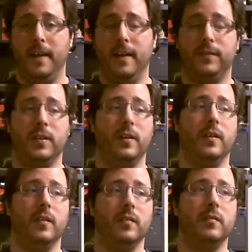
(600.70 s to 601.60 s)

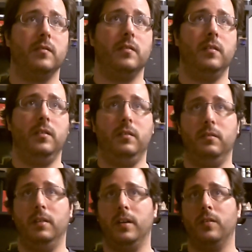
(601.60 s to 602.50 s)
after,
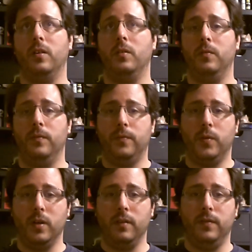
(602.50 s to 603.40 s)
oh, I don't know,
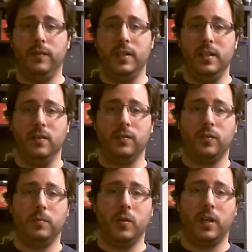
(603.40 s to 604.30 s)
40, 50 years
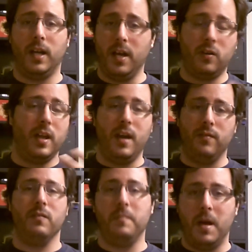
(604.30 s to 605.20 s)
of smoking. I don't
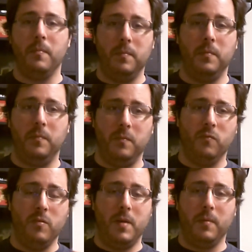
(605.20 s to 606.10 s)
ever
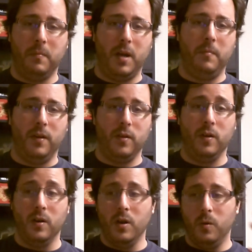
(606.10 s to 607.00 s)
remember my
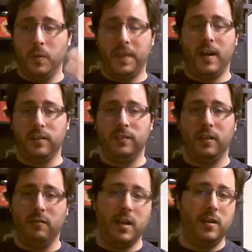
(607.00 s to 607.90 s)
mother without a
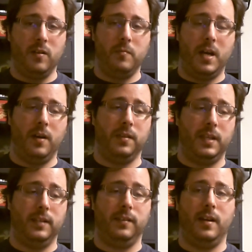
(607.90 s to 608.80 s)
cigarette in her mouth.
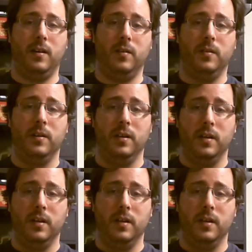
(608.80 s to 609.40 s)
That's how